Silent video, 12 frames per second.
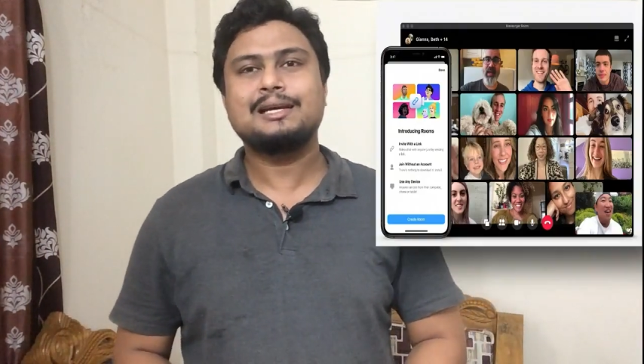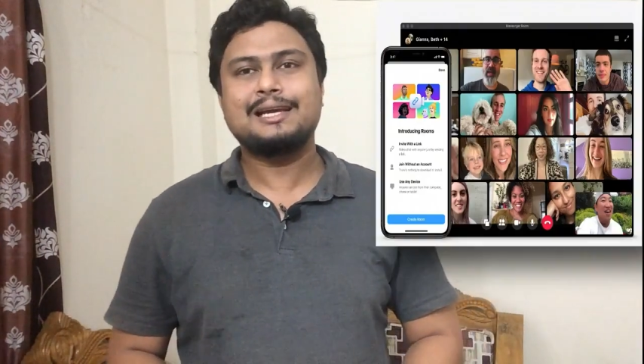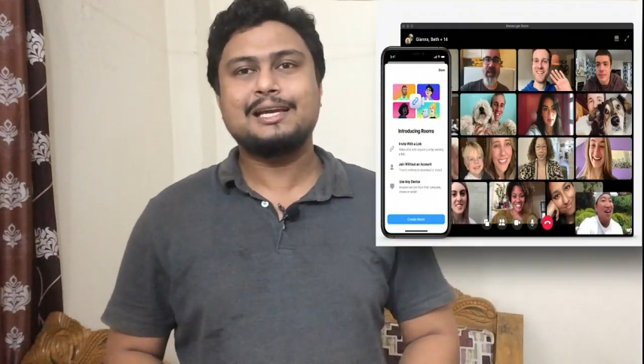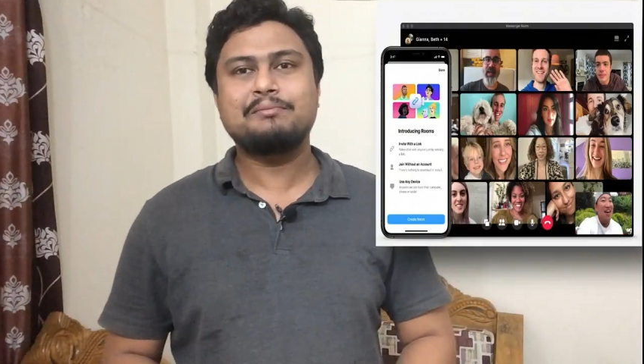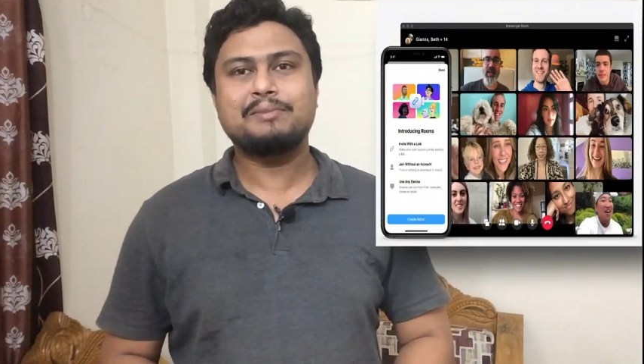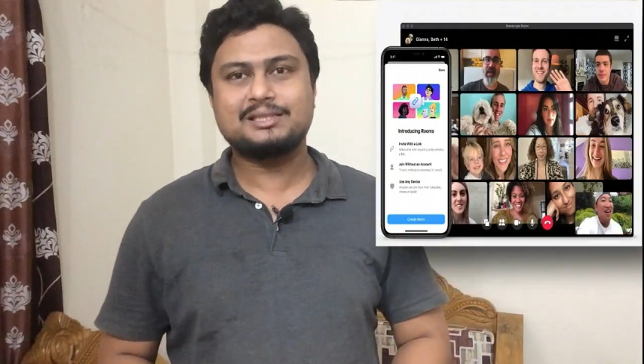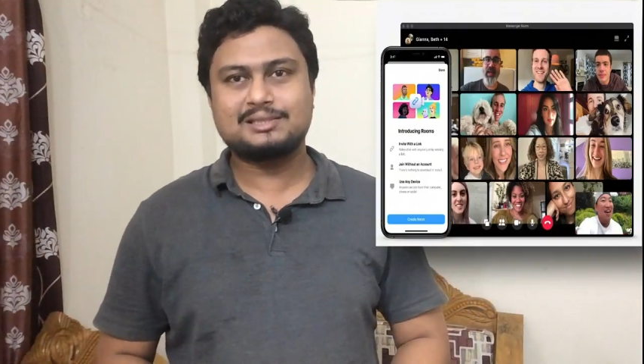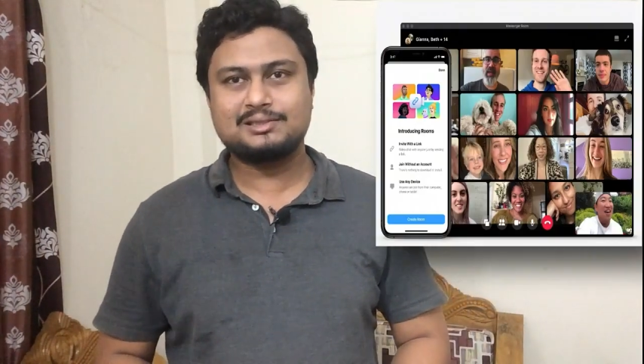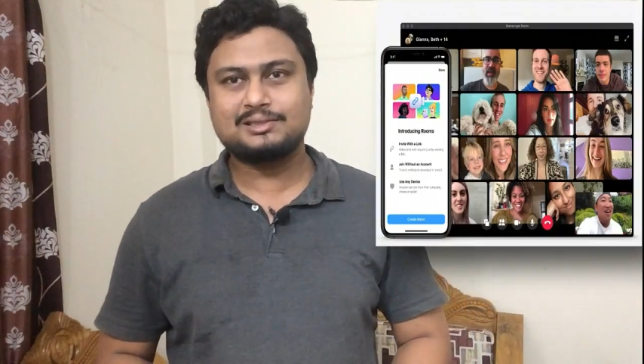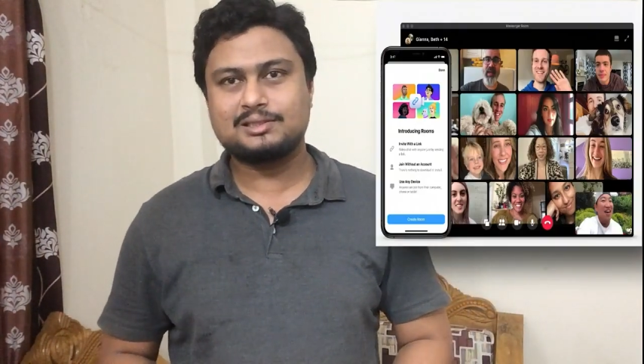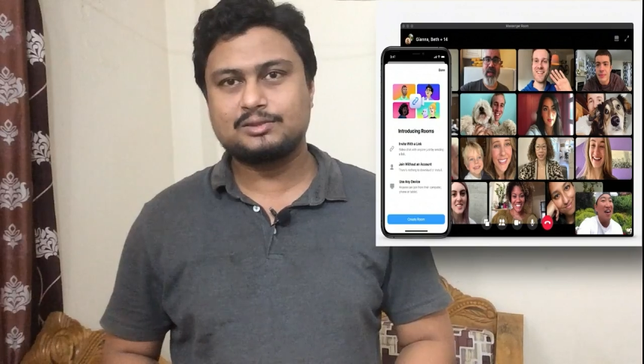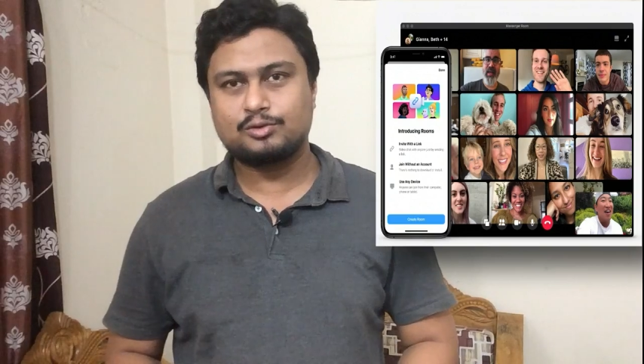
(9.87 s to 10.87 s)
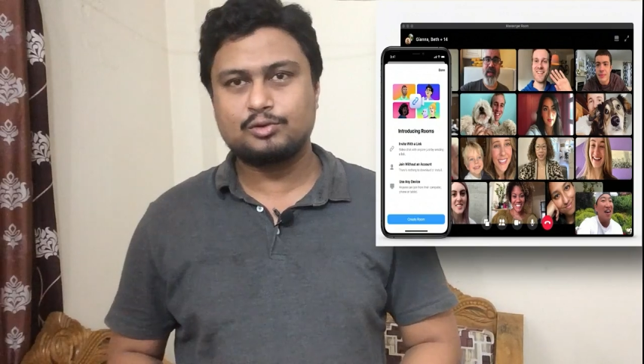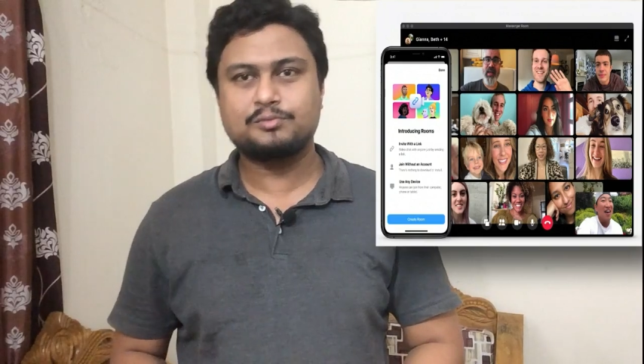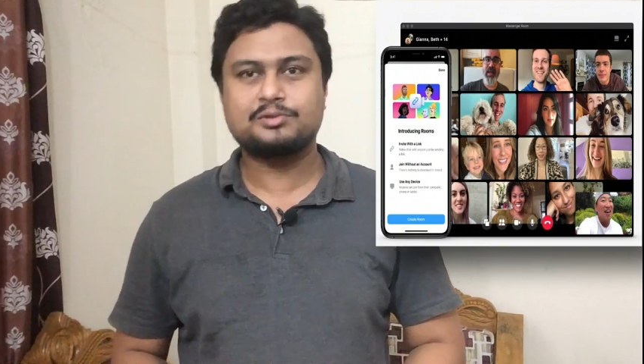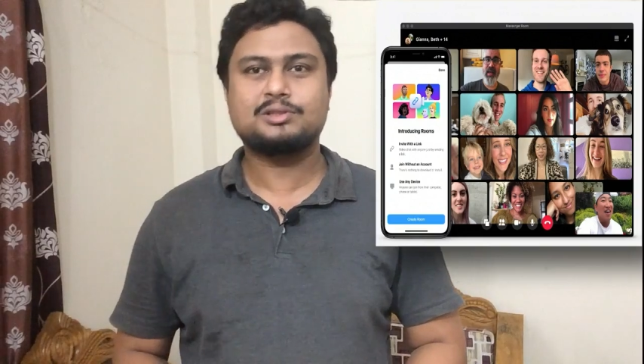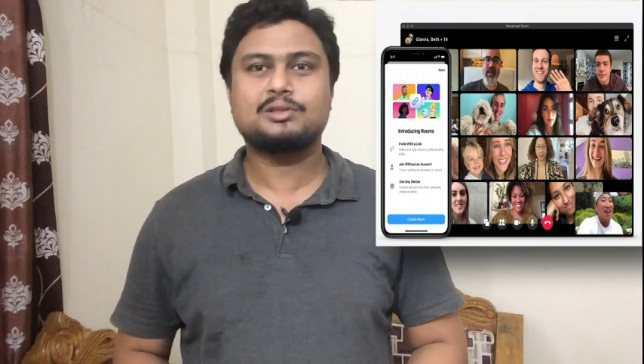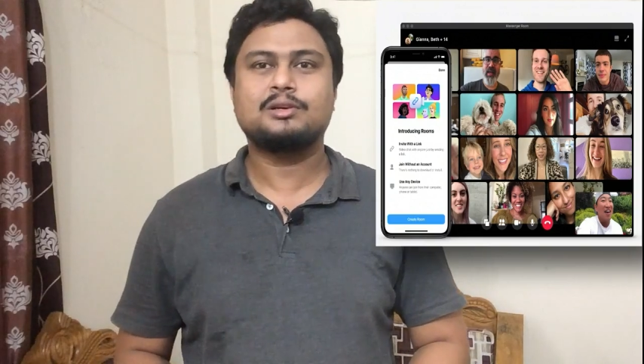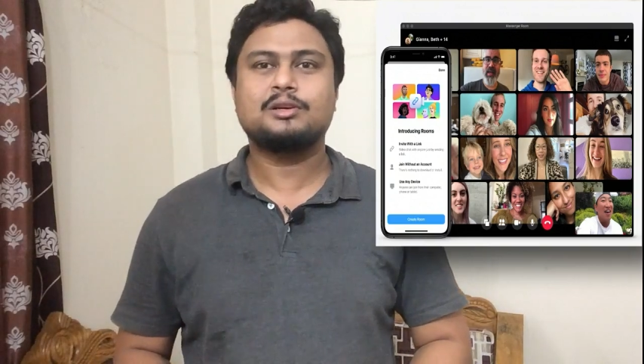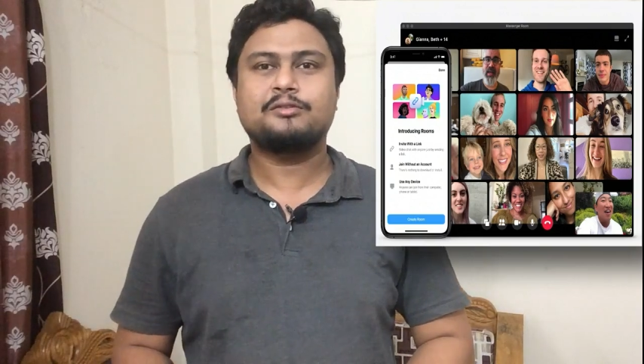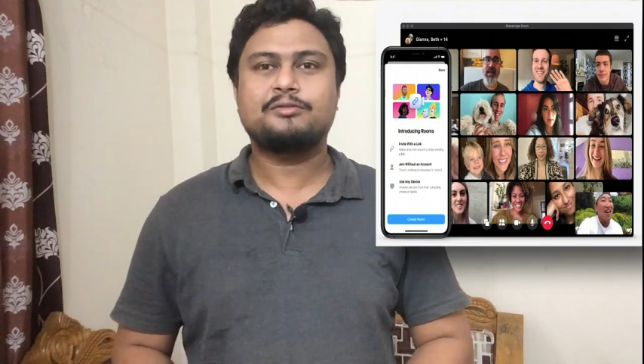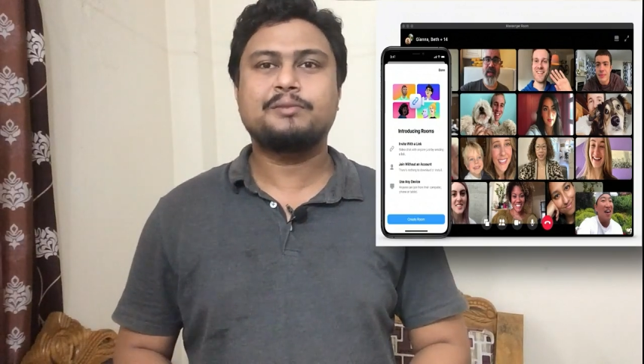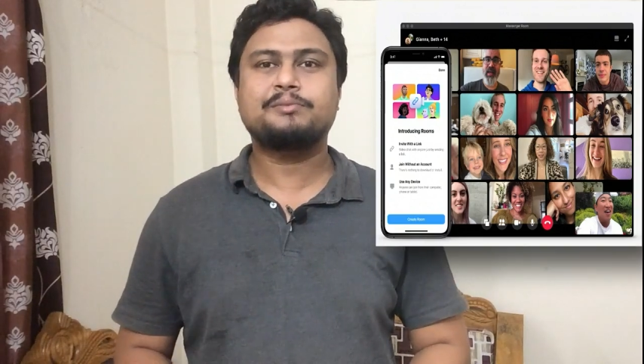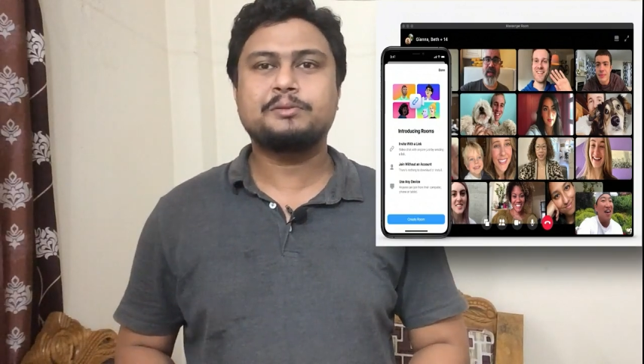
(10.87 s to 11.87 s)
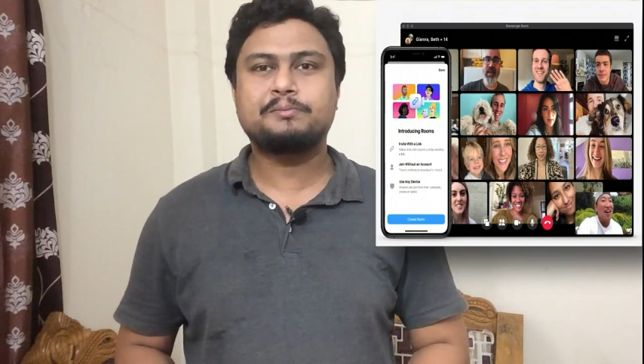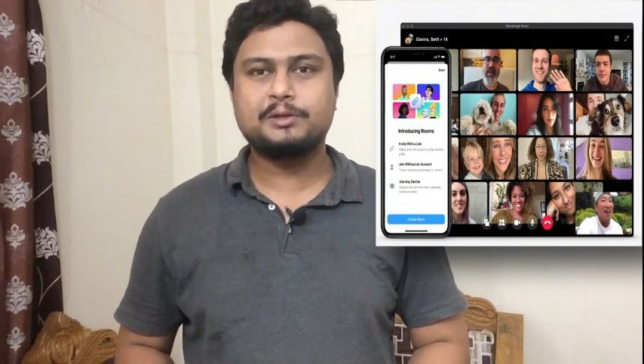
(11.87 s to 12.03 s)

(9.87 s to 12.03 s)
In Messenger Rooms, 50